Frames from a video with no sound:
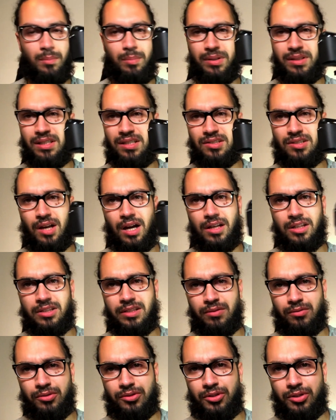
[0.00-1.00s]
But this
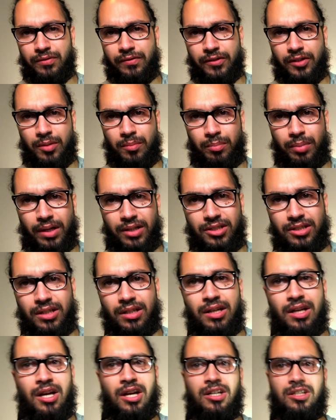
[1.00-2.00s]
honestly will do for your
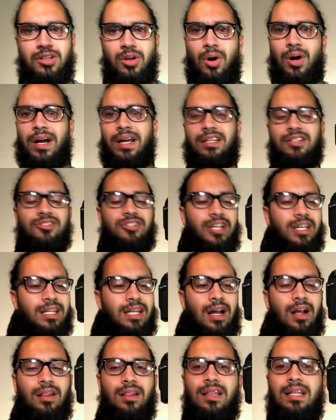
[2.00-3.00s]
budget. Go ahead and check it
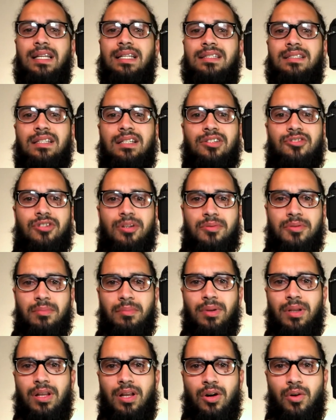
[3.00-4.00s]
out. Links in the description
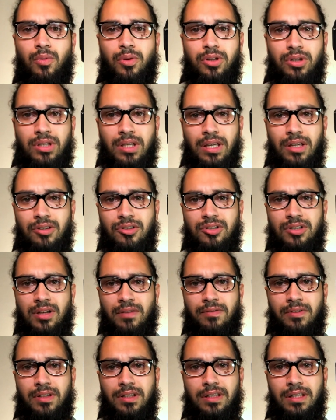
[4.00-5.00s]
below where you can get
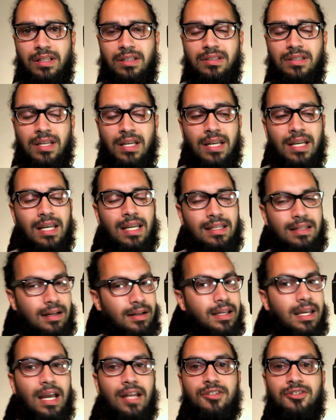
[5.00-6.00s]
yourself one of these. And
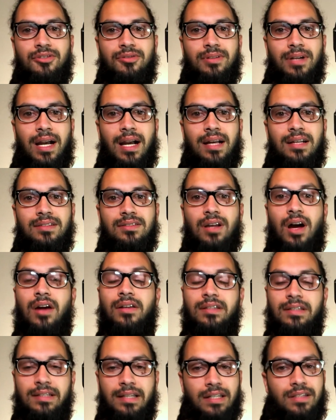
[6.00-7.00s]
I'll catch you guys
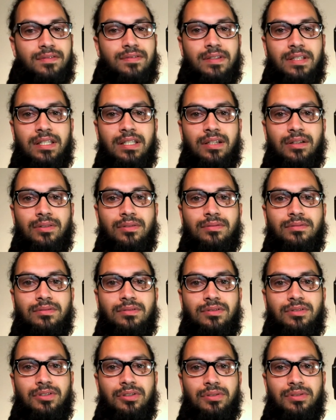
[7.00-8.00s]
on the next video.
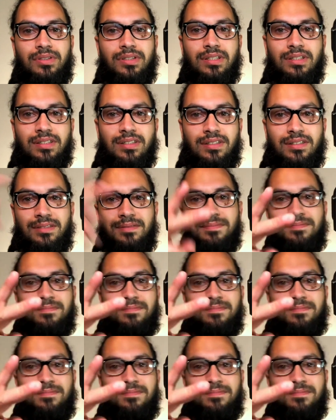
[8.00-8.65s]
Deuces.